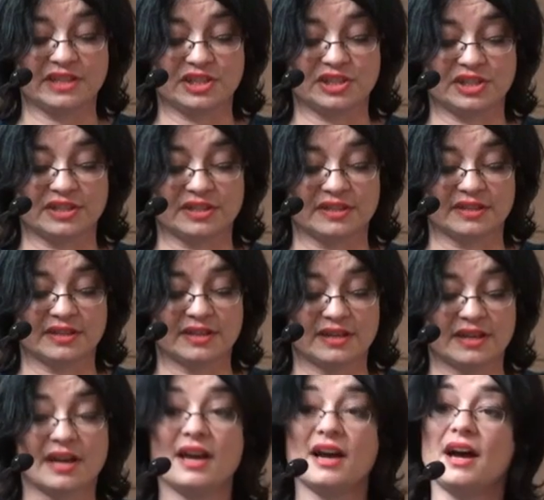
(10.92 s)
edition
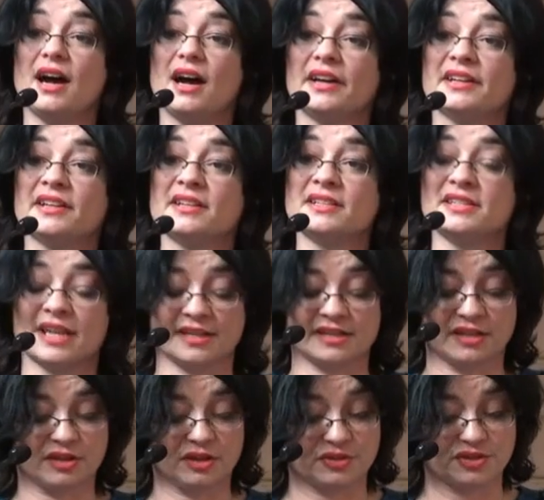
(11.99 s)

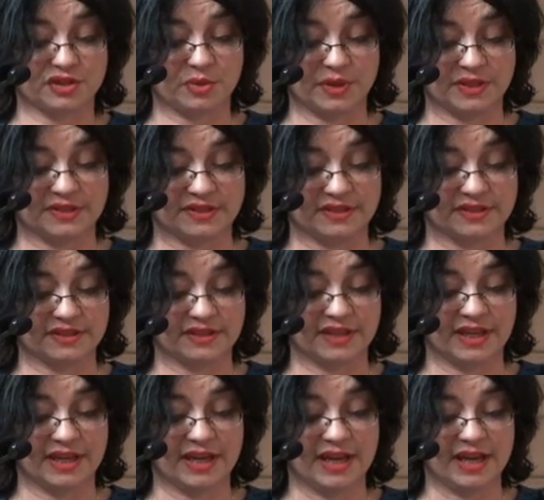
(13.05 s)
Unintended Consequences,
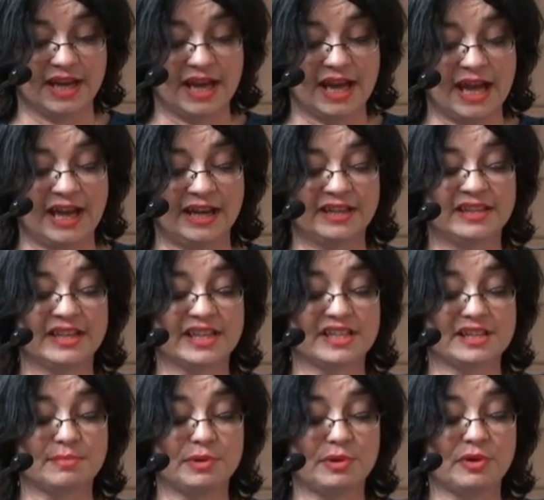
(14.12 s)
and it
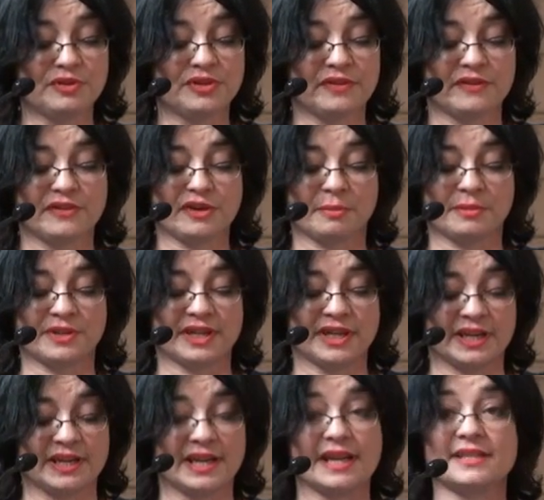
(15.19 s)
explored the phenomena
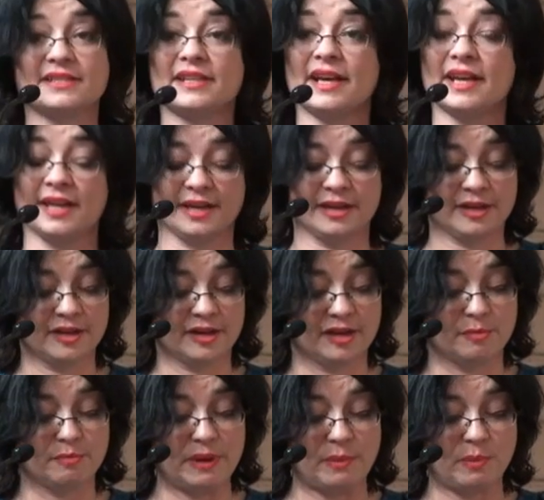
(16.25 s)
in essay,
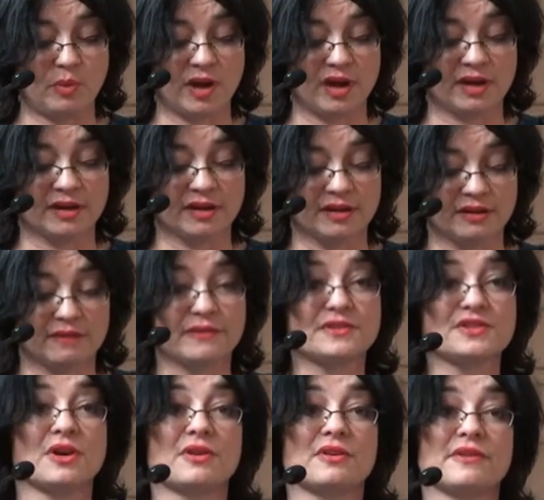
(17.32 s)
memoir,
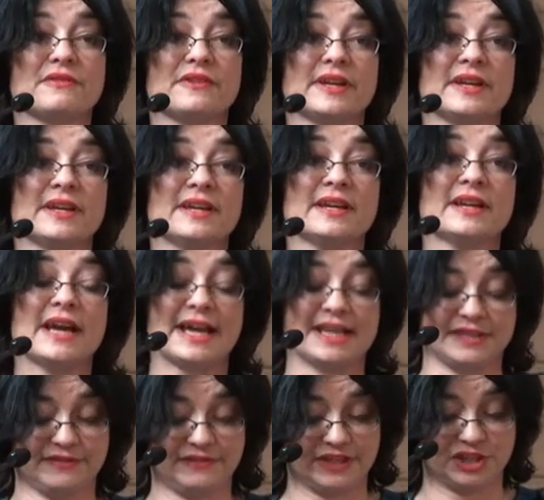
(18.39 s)
photography,
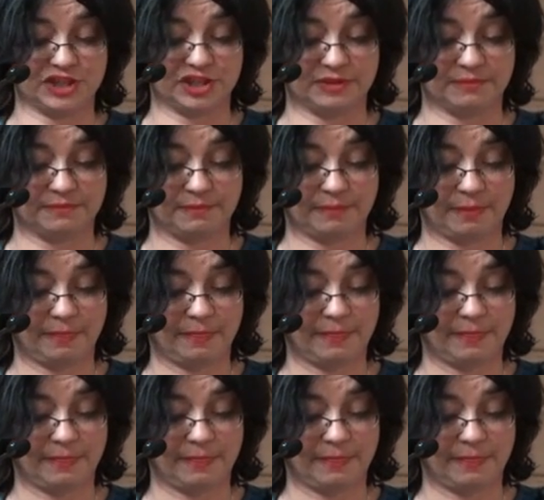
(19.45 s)
and fiction.